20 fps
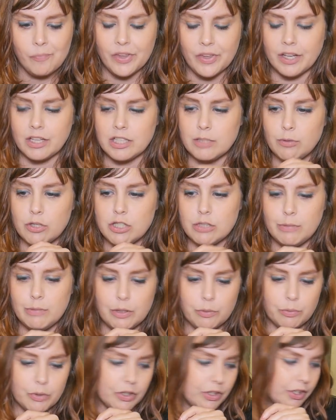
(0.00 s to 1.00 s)
Like it's supposed to
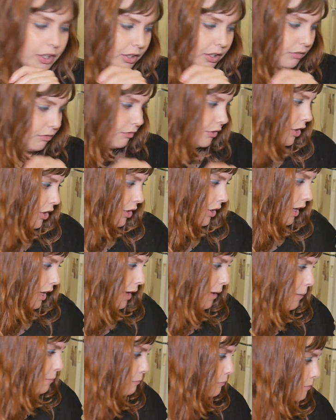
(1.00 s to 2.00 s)
be really good for your
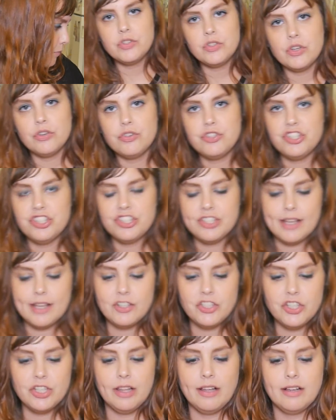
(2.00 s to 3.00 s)
gut. So she
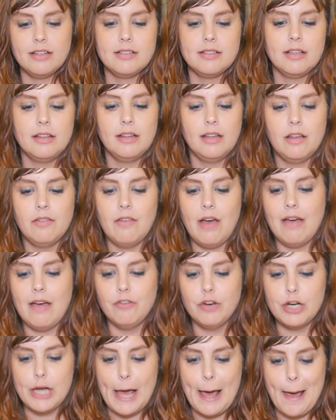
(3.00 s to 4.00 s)
said she likes to live
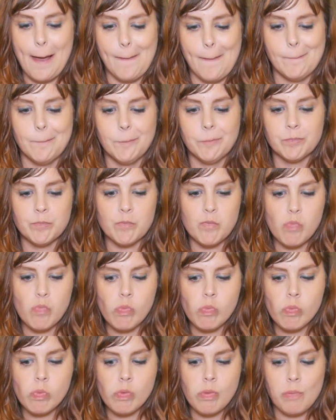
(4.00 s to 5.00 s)
every day,
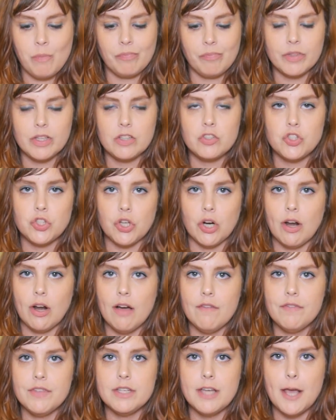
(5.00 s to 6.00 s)
start
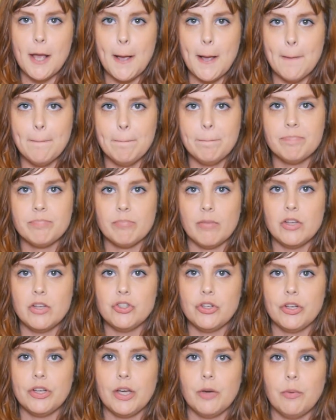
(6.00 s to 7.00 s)
off the day by
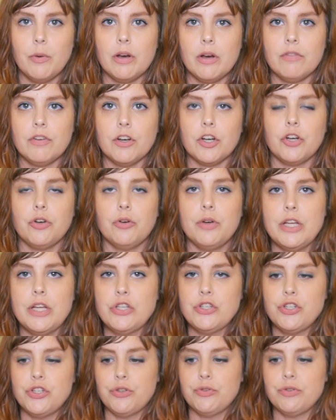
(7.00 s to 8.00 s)
drinking one of her
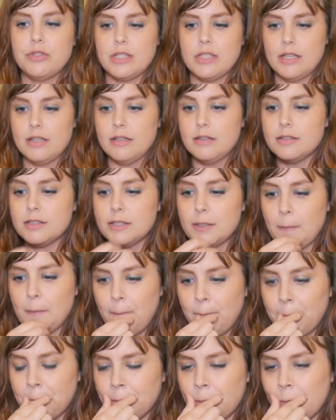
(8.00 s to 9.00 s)
green juices,
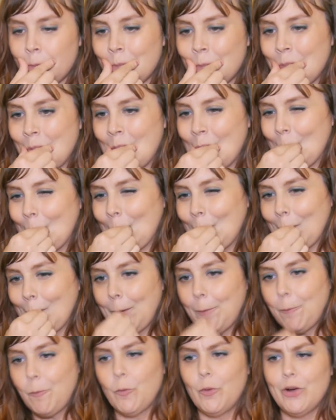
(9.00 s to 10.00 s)

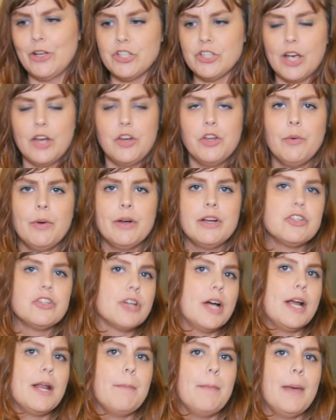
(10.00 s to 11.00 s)
which I do want to
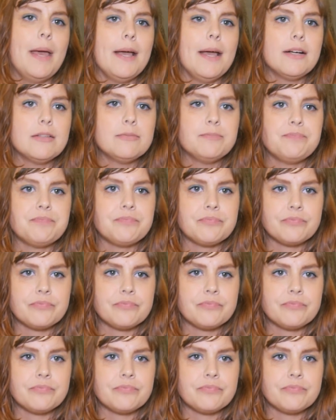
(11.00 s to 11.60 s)
try to make.